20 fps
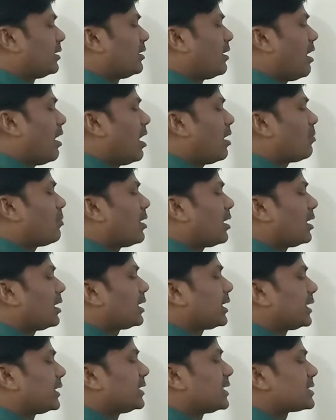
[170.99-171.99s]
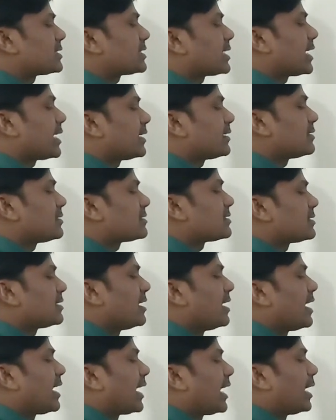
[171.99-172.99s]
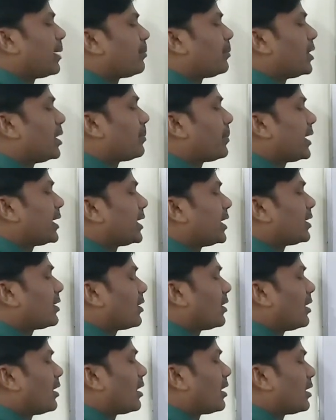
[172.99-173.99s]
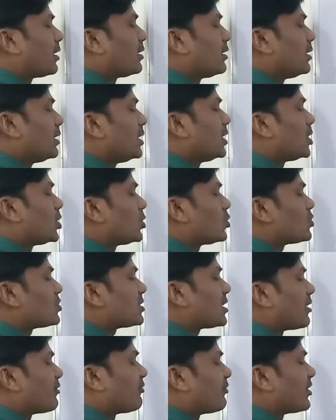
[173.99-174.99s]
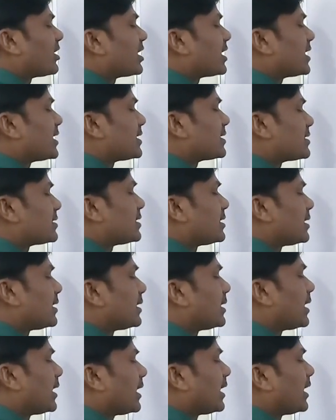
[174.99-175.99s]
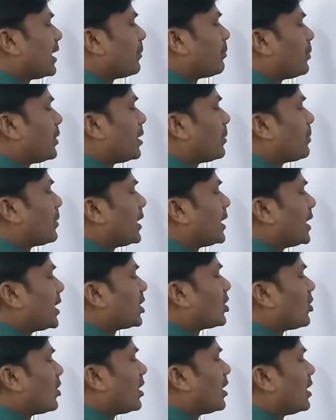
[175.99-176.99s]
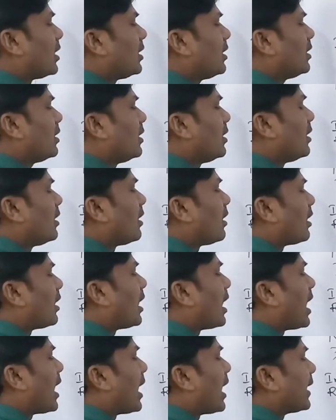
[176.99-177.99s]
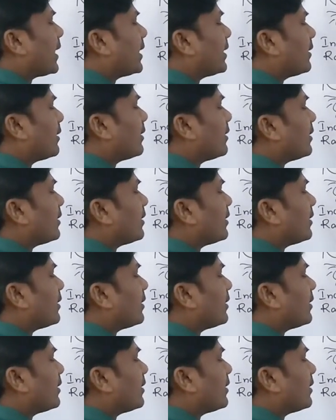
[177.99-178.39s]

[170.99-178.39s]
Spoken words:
Normal in the sense a perpendicular to surface, a perpendicular line.